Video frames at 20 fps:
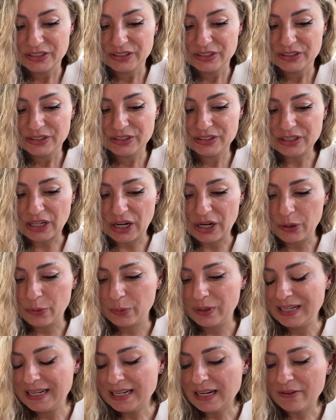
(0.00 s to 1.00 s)
So
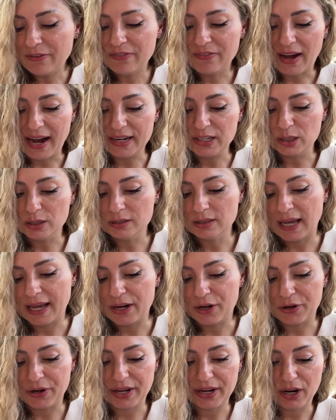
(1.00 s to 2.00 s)
we need a final
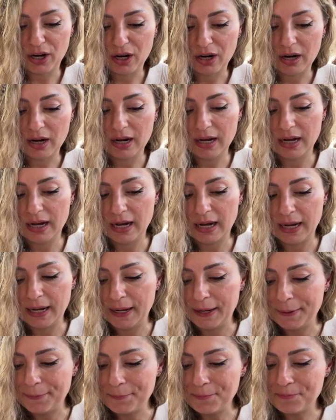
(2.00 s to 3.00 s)
layer here.
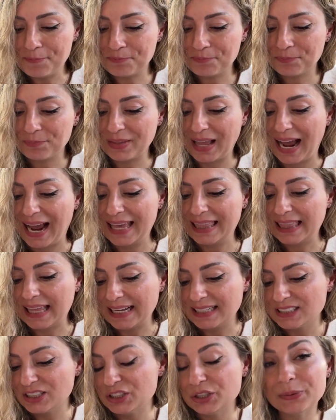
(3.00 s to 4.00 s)
I'd
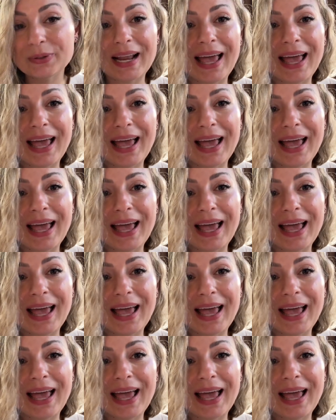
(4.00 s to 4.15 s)
like to do an